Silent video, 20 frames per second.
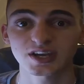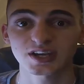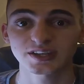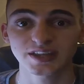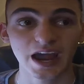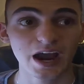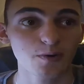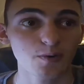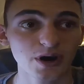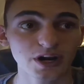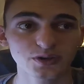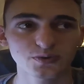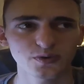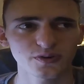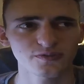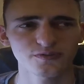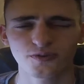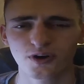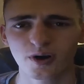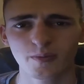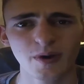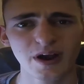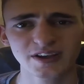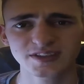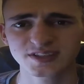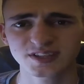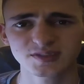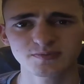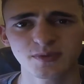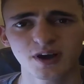that I worked with for about
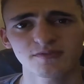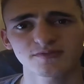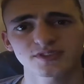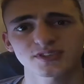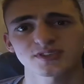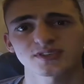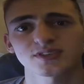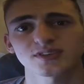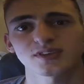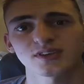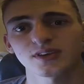6 months.